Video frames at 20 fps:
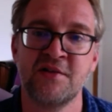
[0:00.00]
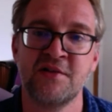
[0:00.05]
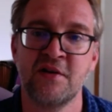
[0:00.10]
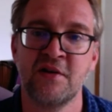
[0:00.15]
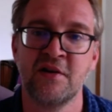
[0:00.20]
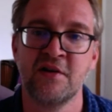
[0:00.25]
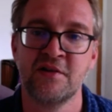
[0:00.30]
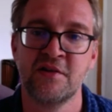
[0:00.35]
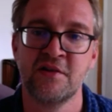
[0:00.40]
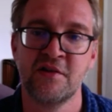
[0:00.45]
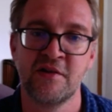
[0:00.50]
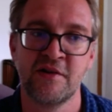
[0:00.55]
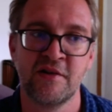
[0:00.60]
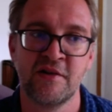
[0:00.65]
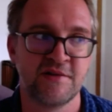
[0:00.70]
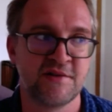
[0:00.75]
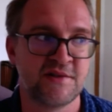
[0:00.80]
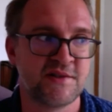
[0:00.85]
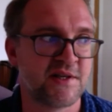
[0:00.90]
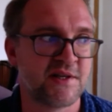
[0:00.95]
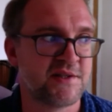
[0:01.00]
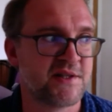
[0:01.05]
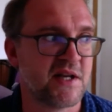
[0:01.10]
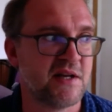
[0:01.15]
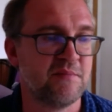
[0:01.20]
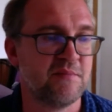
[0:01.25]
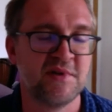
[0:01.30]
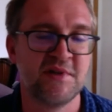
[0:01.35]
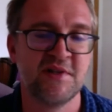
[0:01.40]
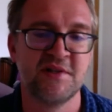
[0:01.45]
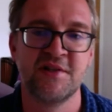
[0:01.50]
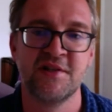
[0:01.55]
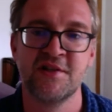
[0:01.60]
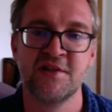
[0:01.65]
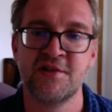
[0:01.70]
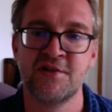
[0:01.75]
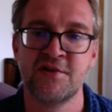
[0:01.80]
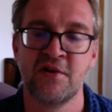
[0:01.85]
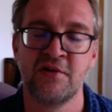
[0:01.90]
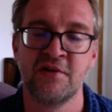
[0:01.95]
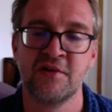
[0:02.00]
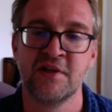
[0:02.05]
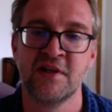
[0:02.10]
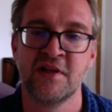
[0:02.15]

your sustainability story,